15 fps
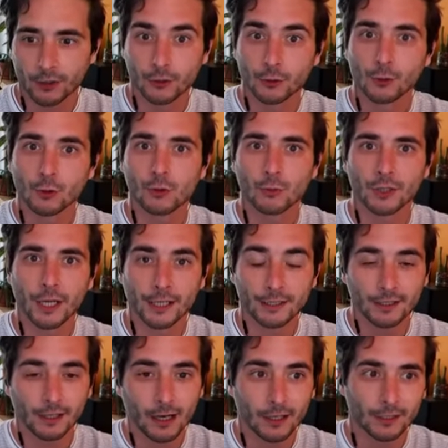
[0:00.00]
to create
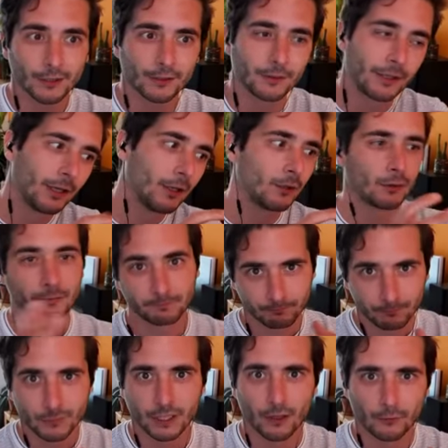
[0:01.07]
art.
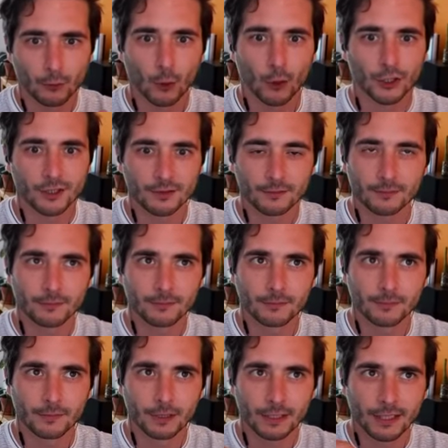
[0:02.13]
And of course,
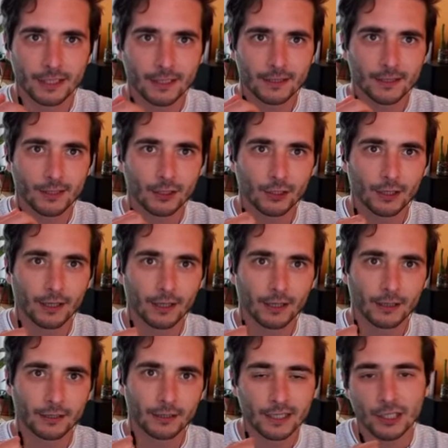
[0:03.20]
these
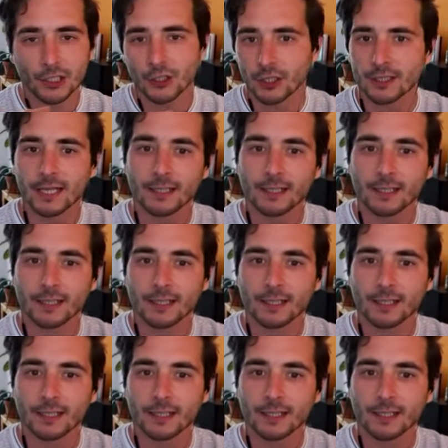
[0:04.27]
decisions and